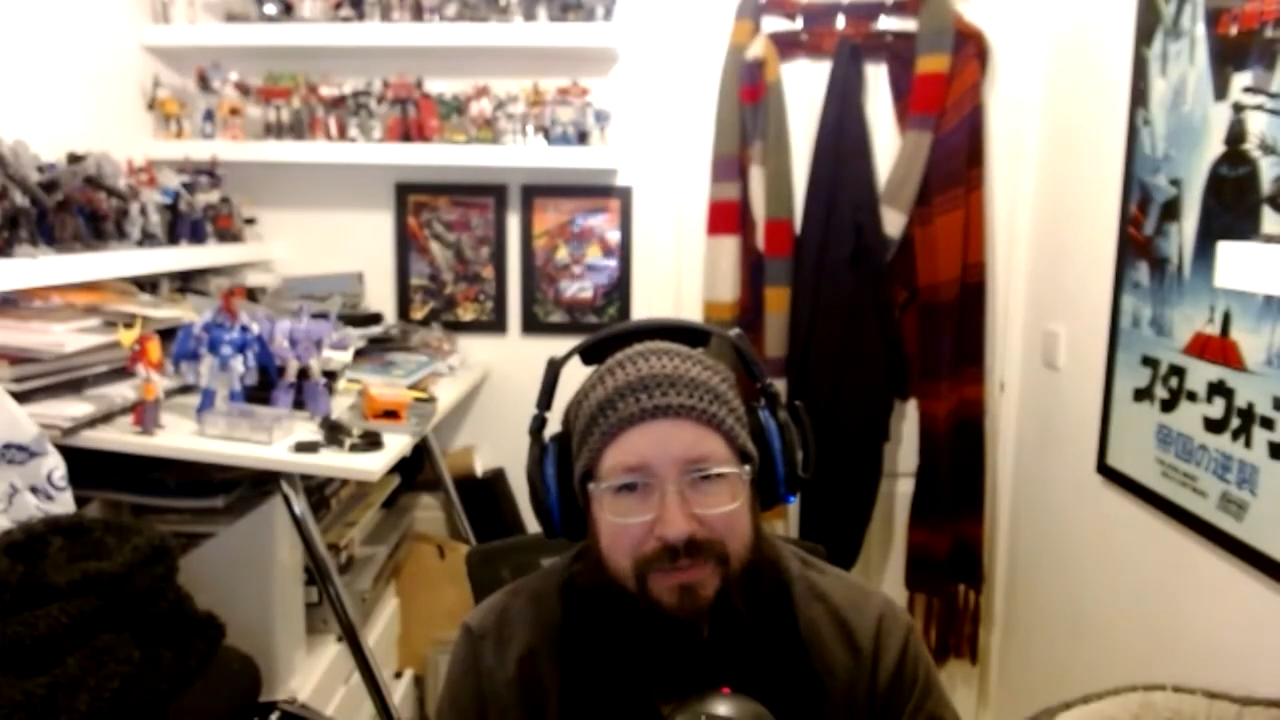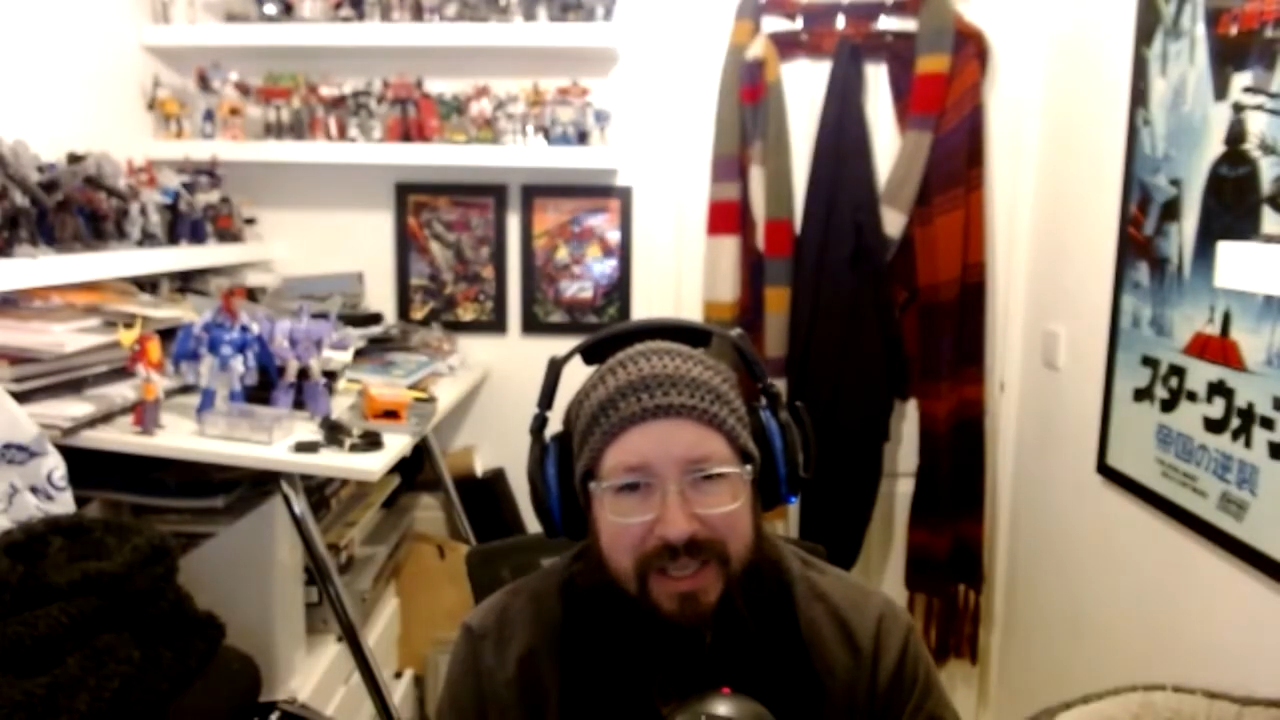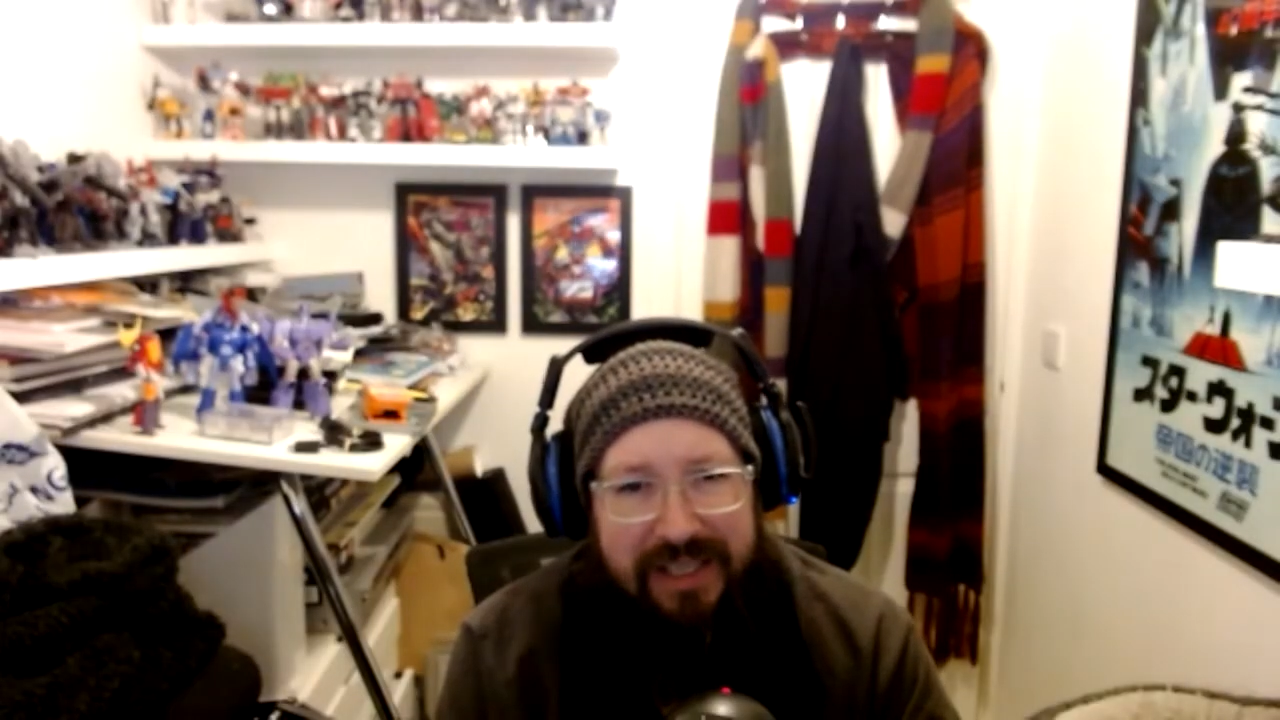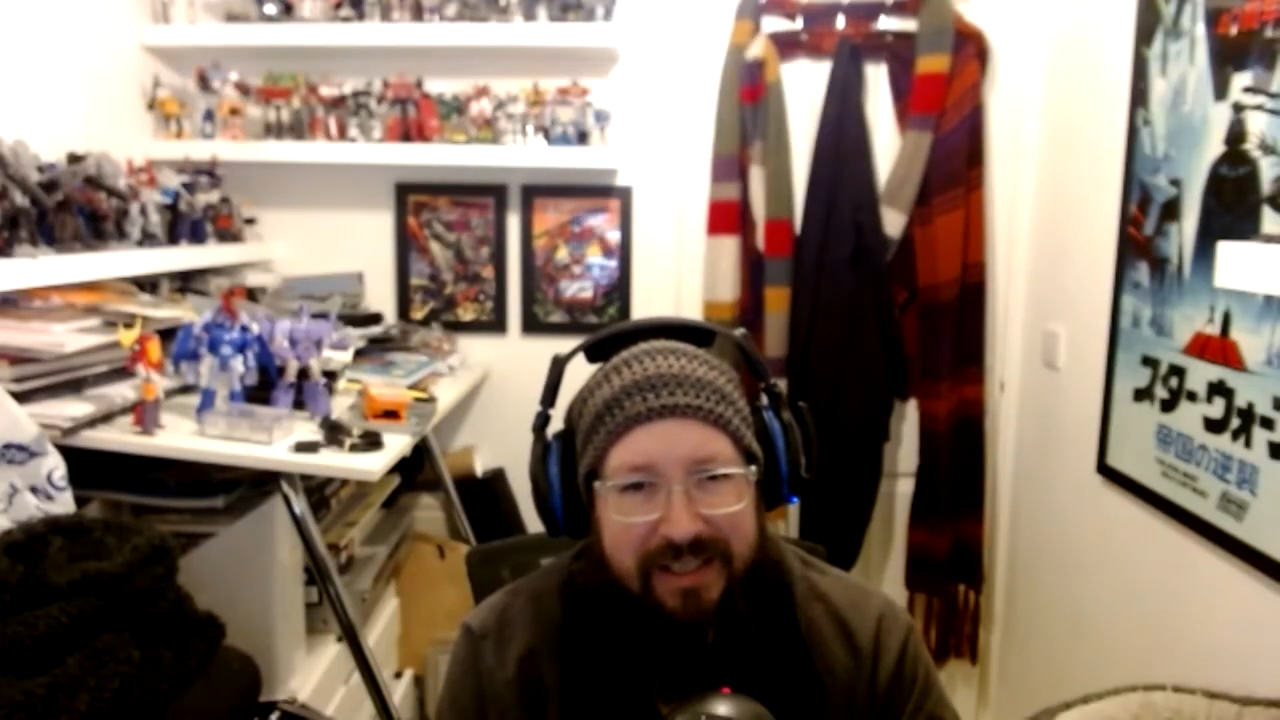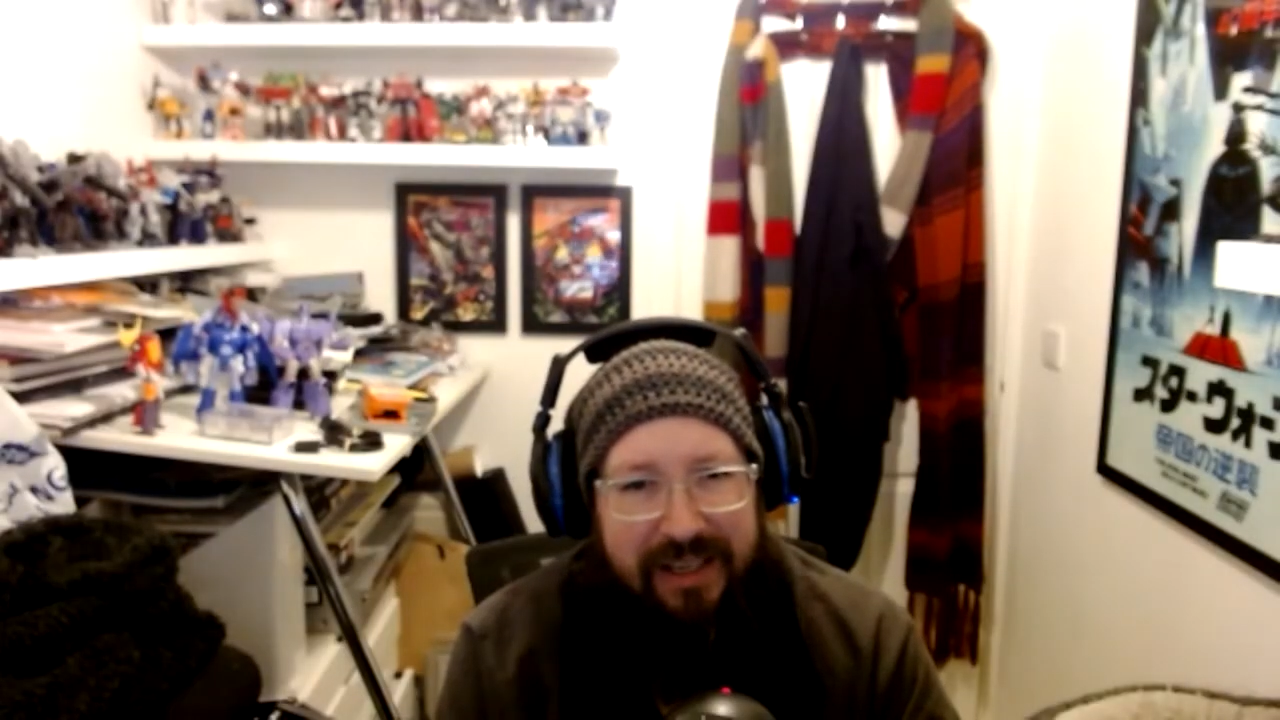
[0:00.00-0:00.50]

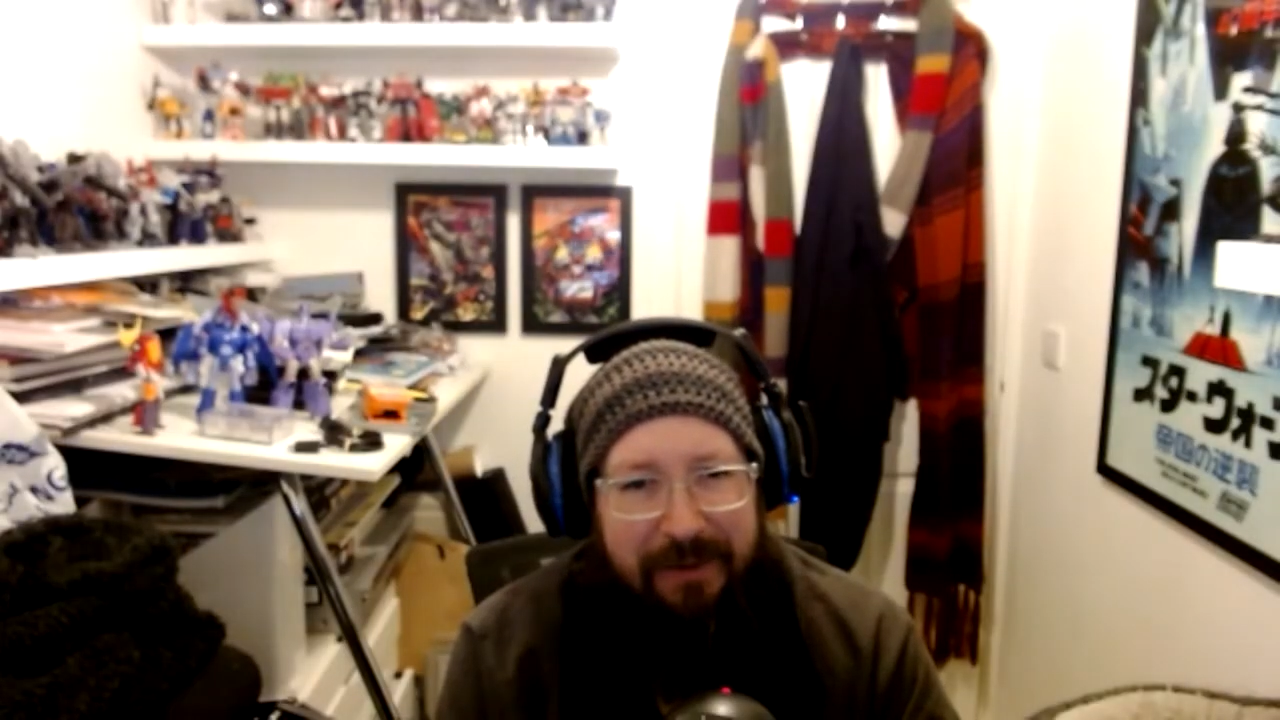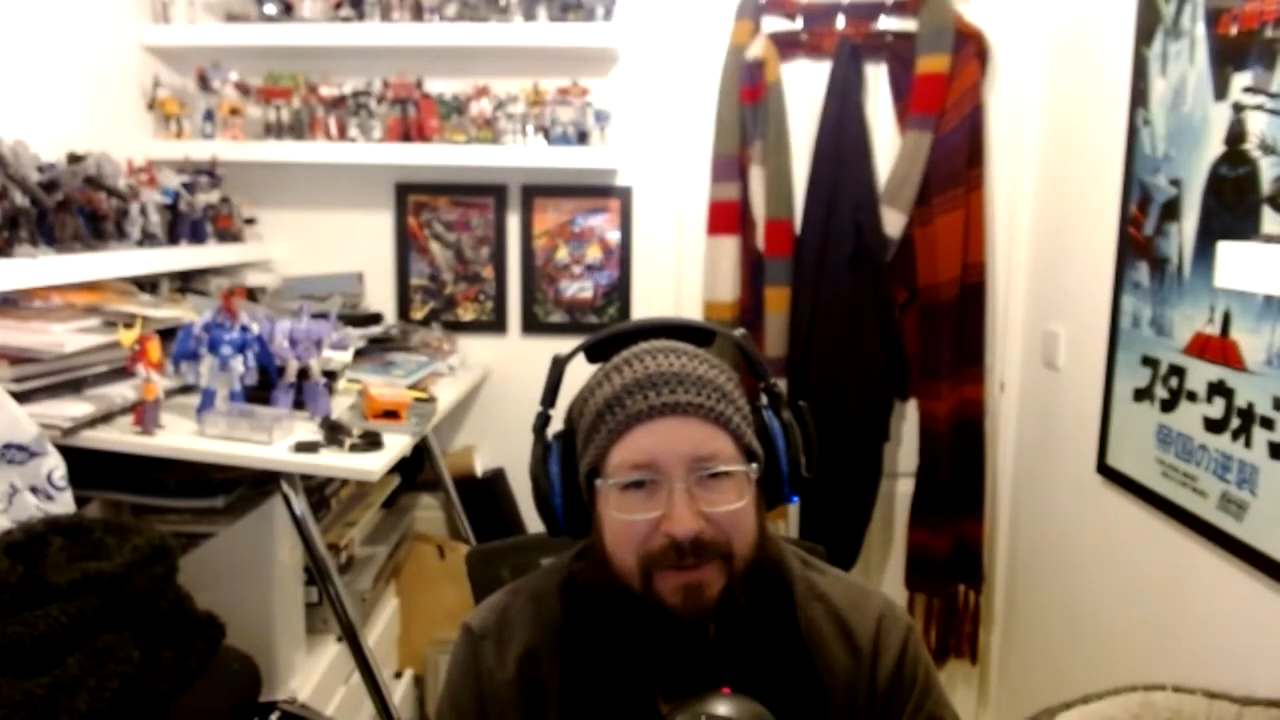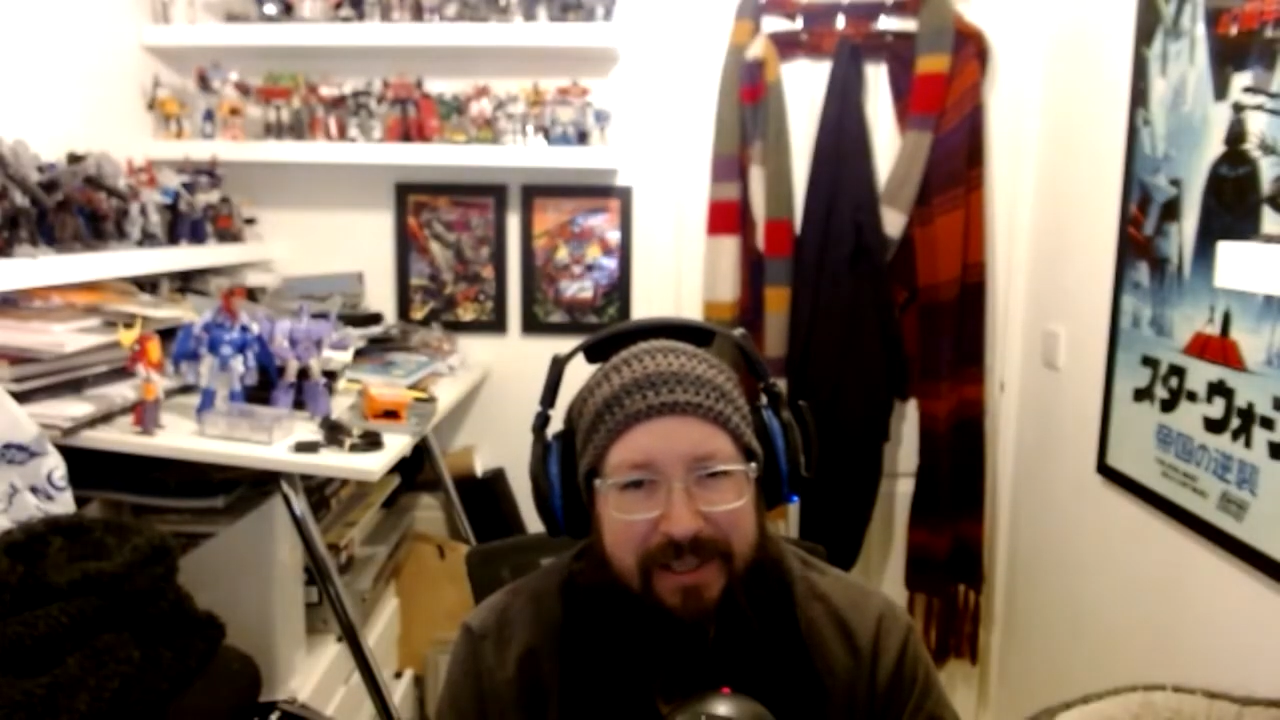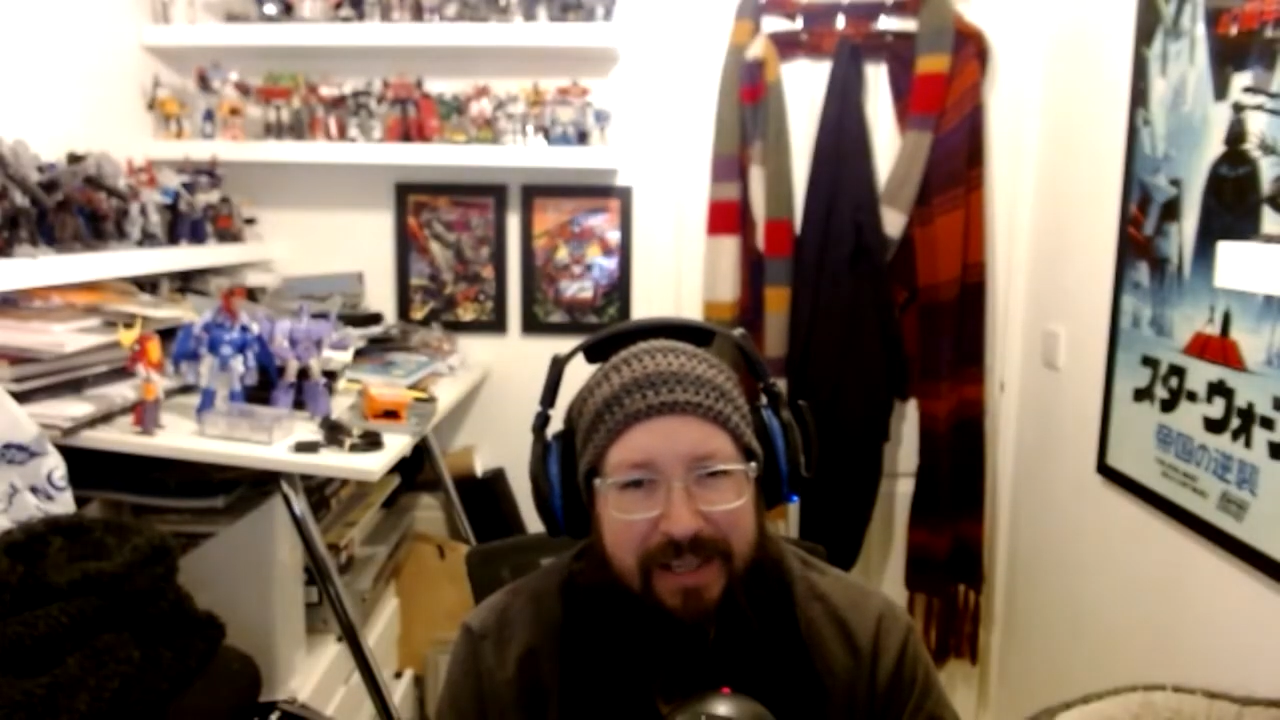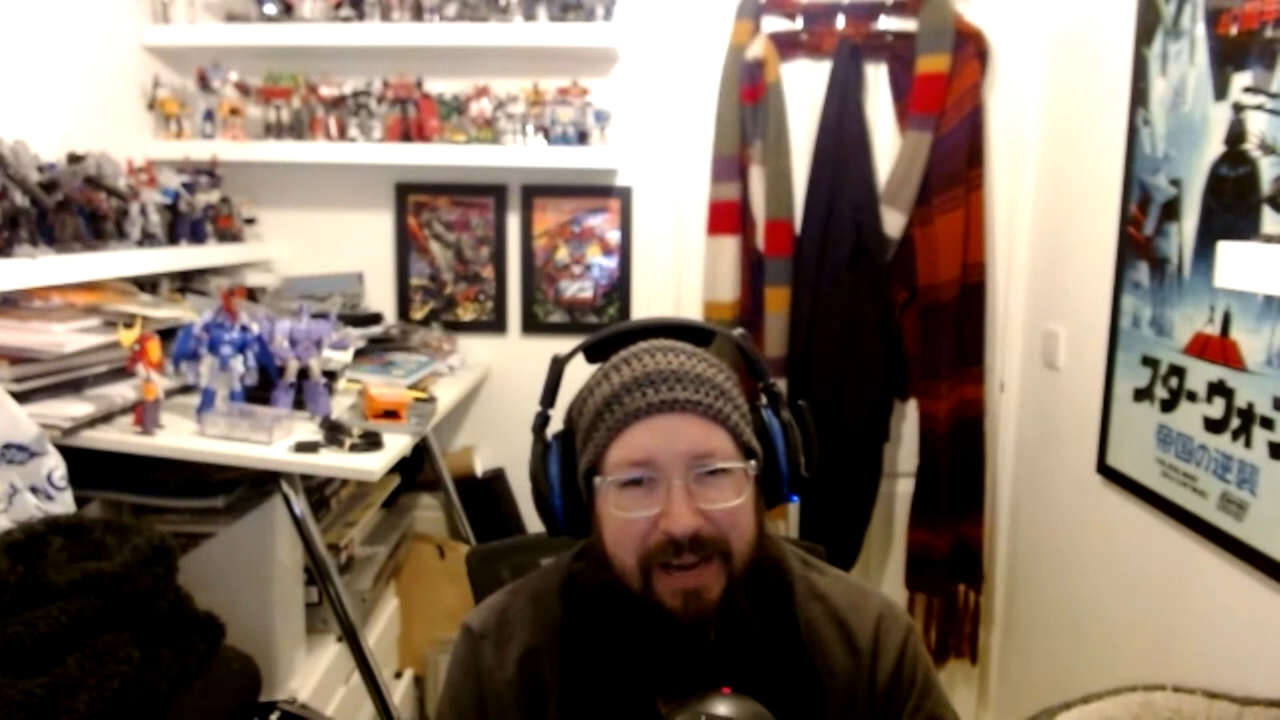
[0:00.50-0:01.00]
It's like, I think